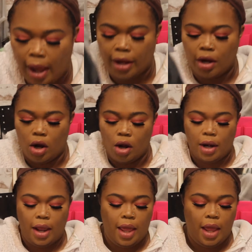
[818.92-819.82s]
I got
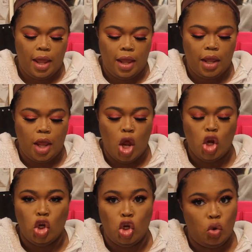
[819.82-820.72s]
a
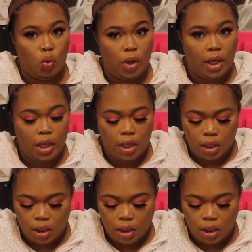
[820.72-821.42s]
new wig.